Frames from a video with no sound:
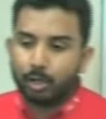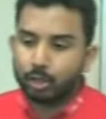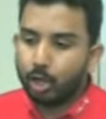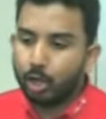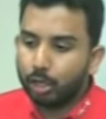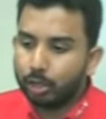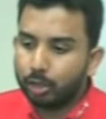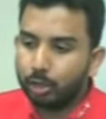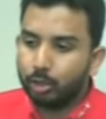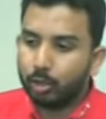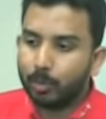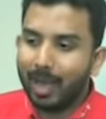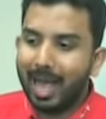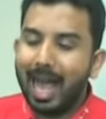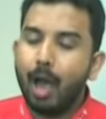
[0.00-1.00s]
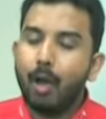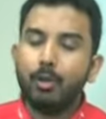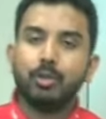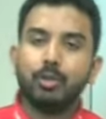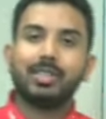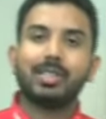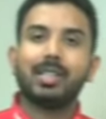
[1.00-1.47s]
going to talk to you about how
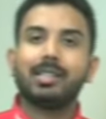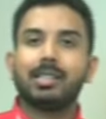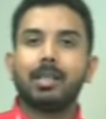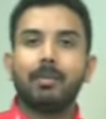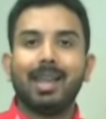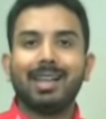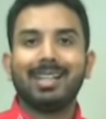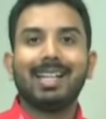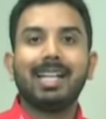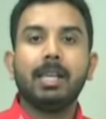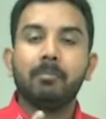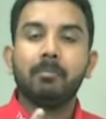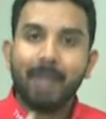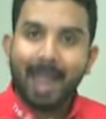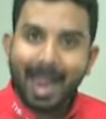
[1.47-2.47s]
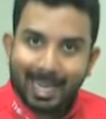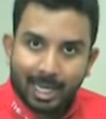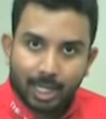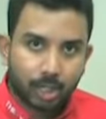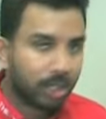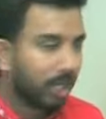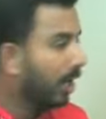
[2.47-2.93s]
you systematically
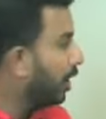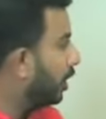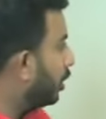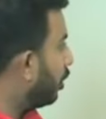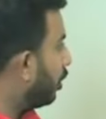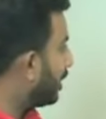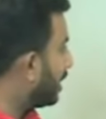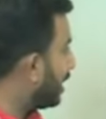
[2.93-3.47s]
manage your